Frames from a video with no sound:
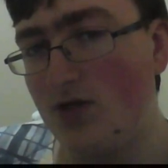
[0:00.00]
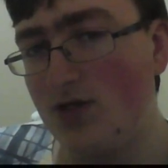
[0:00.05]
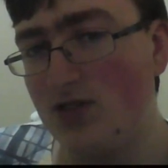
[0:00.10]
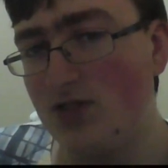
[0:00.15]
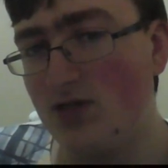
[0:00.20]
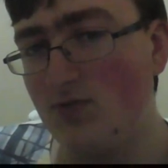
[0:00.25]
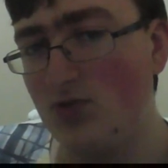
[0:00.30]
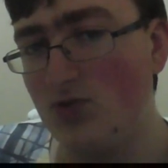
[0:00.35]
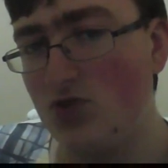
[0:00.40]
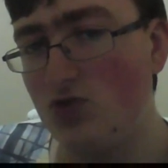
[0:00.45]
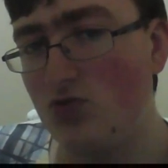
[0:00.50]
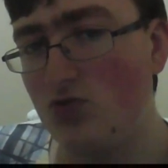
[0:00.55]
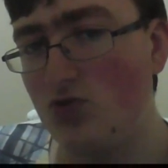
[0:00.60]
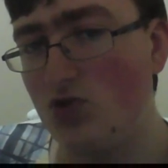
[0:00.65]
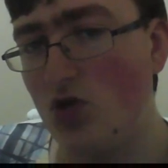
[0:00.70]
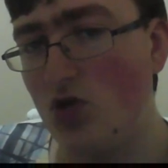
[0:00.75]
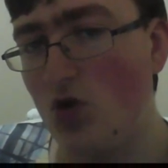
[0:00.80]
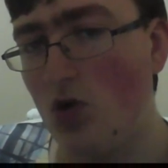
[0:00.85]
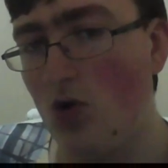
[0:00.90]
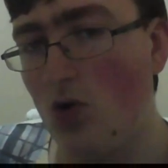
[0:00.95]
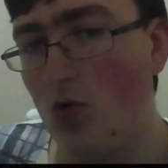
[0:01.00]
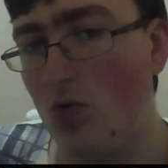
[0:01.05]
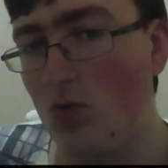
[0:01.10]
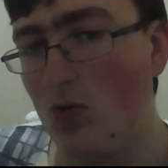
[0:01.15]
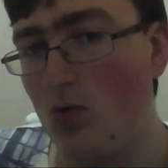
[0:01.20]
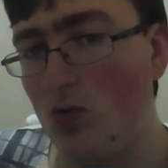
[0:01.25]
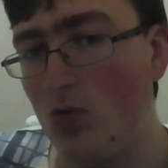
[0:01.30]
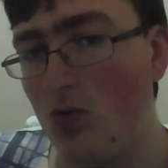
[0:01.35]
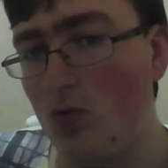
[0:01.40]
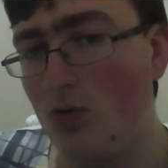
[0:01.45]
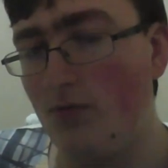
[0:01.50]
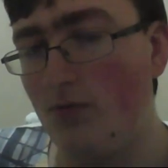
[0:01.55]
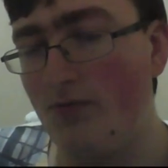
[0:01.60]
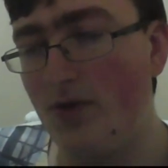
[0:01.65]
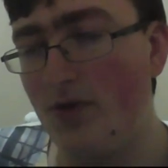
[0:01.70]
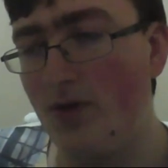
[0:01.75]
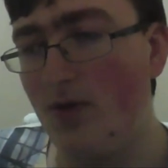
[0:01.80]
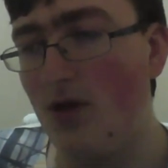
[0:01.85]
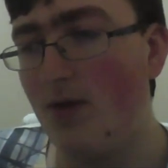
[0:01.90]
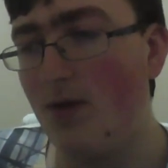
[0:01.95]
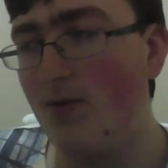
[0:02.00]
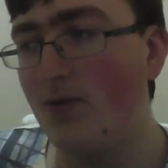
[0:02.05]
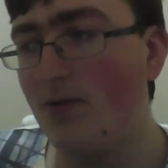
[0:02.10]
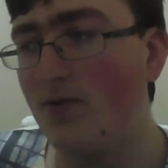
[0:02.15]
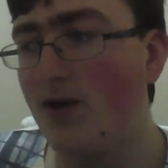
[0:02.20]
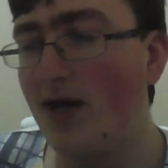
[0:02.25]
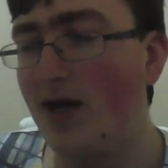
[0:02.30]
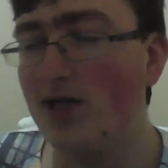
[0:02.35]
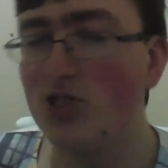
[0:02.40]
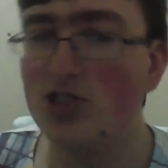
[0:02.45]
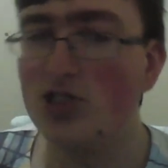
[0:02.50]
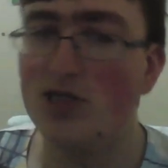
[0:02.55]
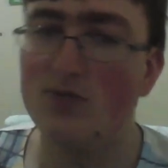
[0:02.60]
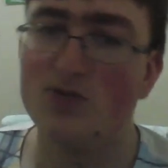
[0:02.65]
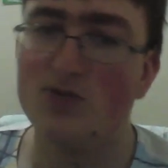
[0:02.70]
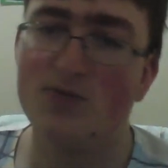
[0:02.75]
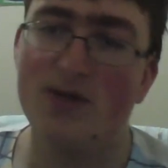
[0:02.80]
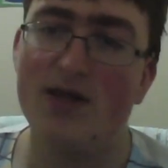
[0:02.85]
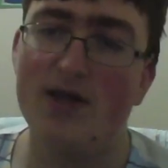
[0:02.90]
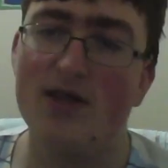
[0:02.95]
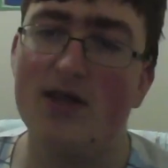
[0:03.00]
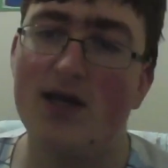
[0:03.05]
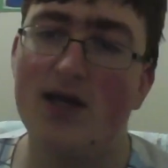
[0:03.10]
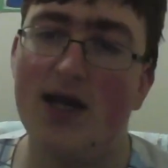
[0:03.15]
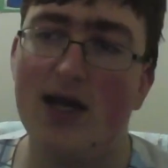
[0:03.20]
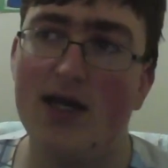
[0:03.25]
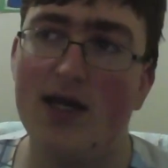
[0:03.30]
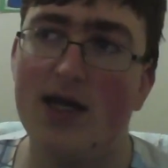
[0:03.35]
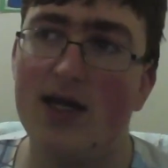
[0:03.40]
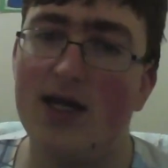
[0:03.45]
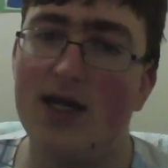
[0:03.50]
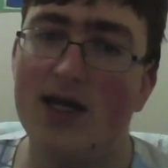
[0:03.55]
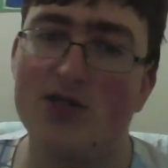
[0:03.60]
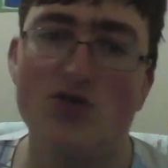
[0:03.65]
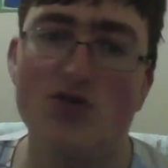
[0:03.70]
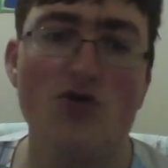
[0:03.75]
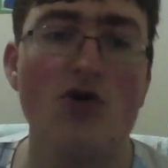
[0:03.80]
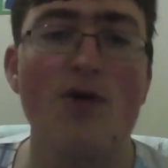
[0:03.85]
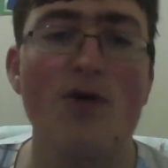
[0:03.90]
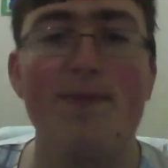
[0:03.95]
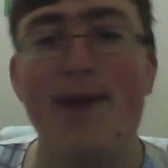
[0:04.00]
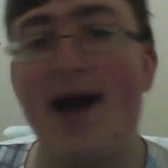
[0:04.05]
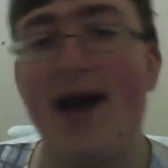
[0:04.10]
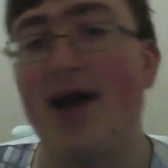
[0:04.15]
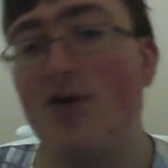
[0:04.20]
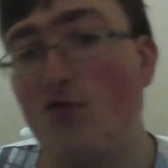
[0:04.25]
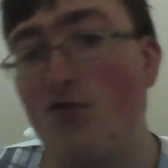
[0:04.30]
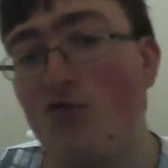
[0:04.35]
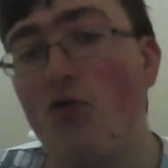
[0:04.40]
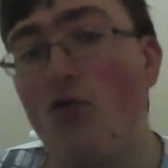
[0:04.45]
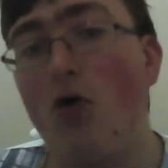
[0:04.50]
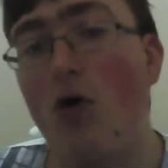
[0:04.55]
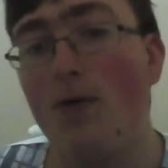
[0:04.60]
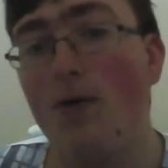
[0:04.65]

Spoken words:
it was too slow. I mean, Gadgetan was played in the deck in case you got a bad draw.